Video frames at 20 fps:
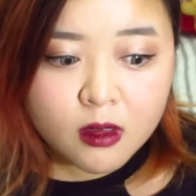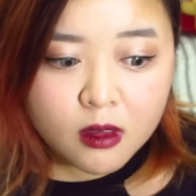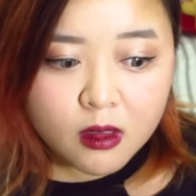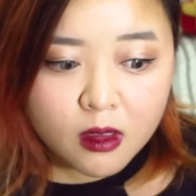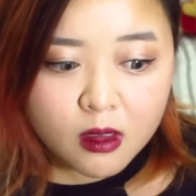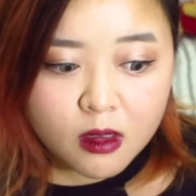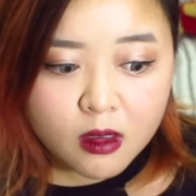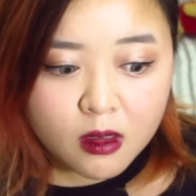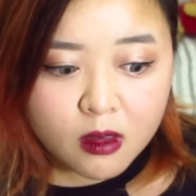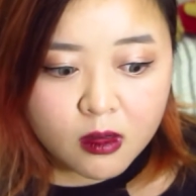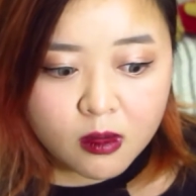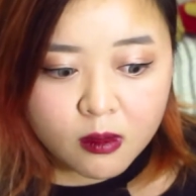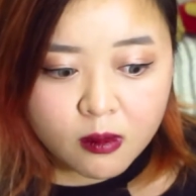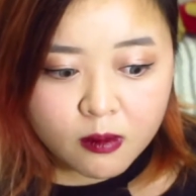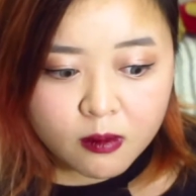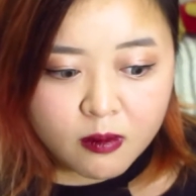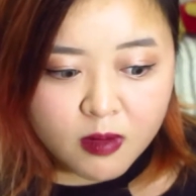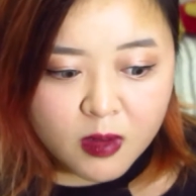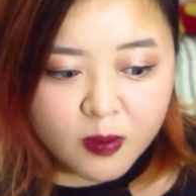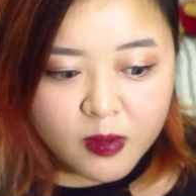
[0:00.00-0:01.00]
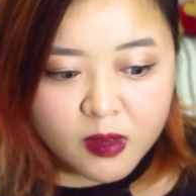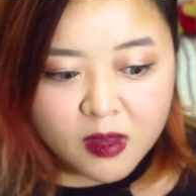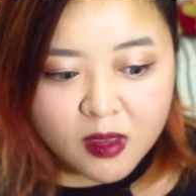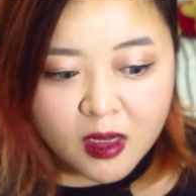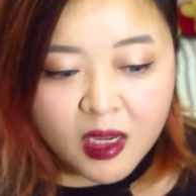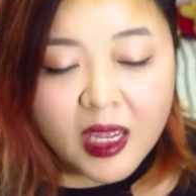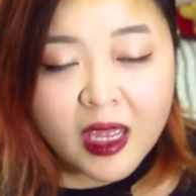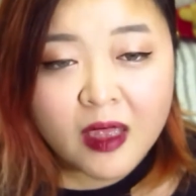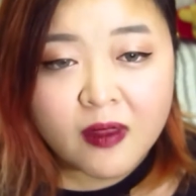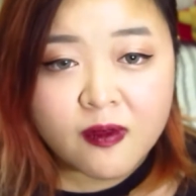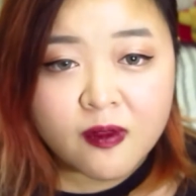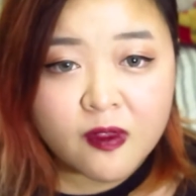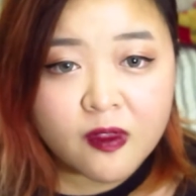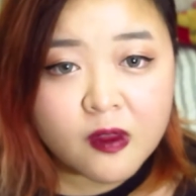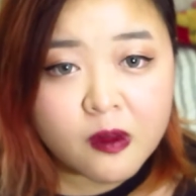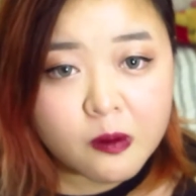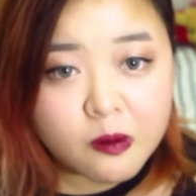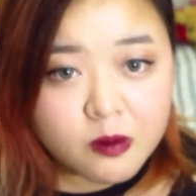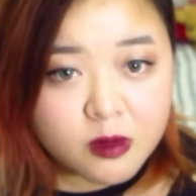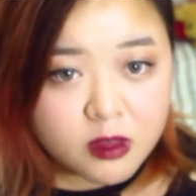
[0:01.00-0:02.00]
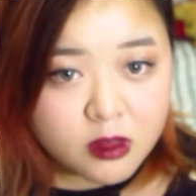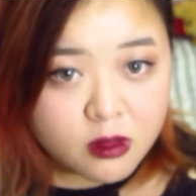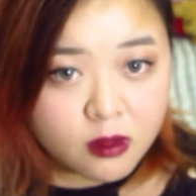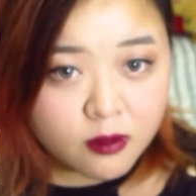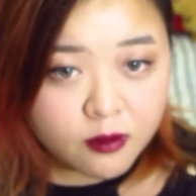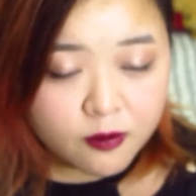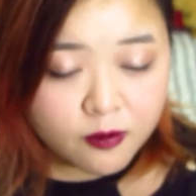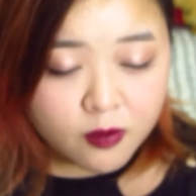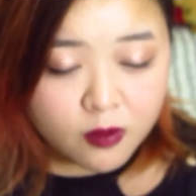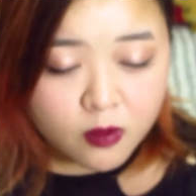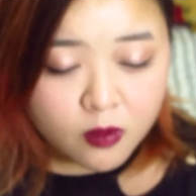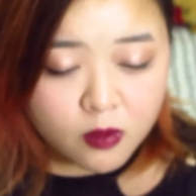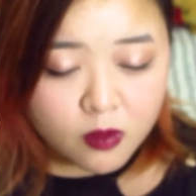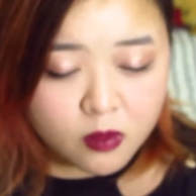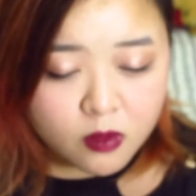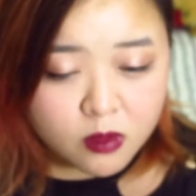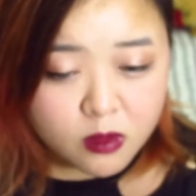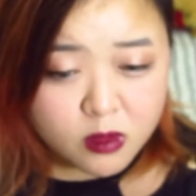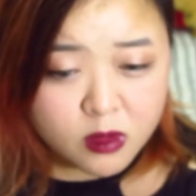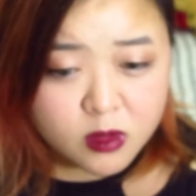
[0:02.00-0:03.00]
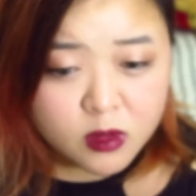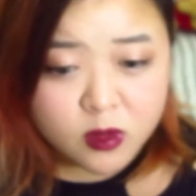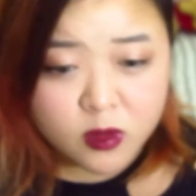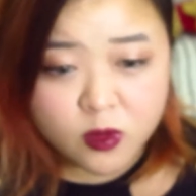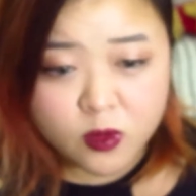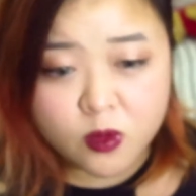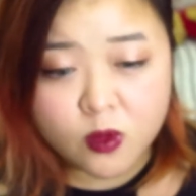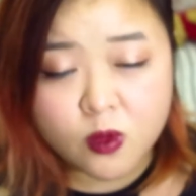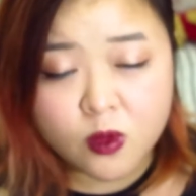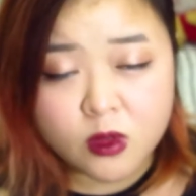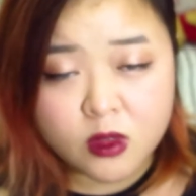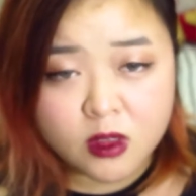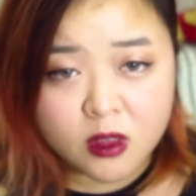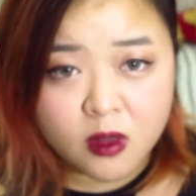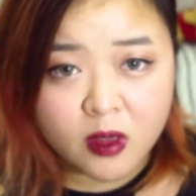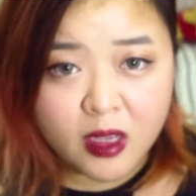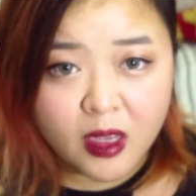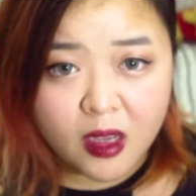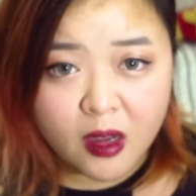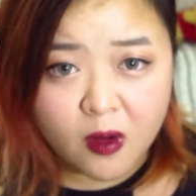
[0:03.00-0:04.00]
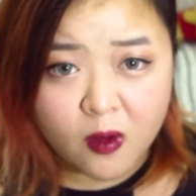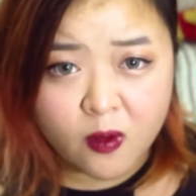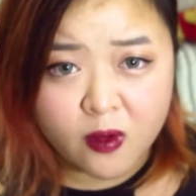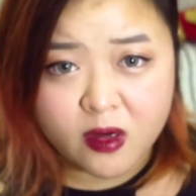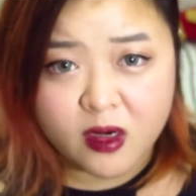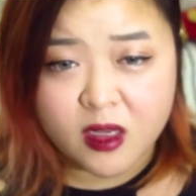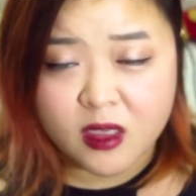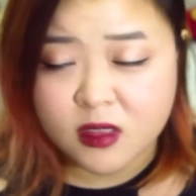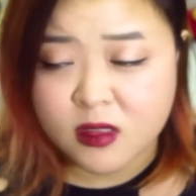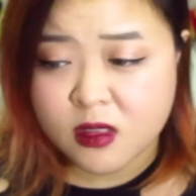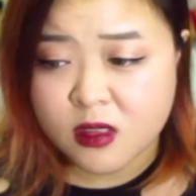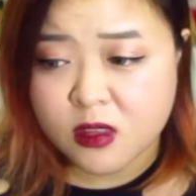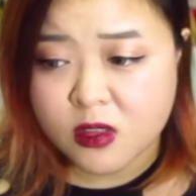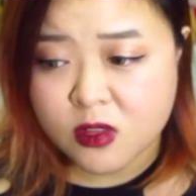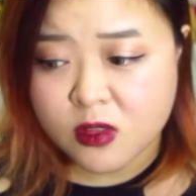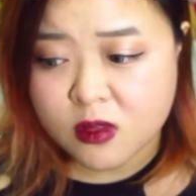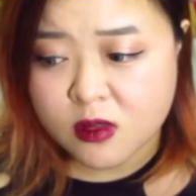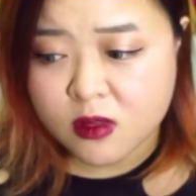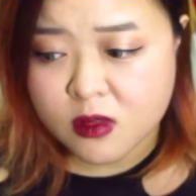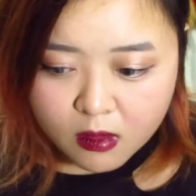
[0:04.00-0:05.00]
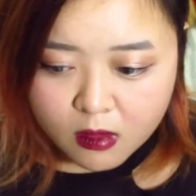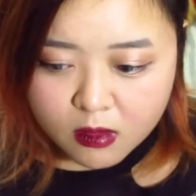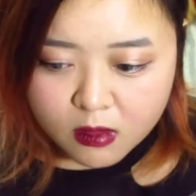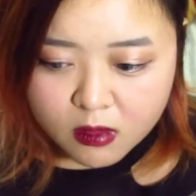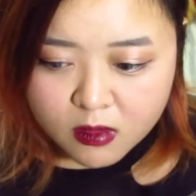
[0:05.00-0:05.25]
Um, maybe they are anthems for schools or organizations.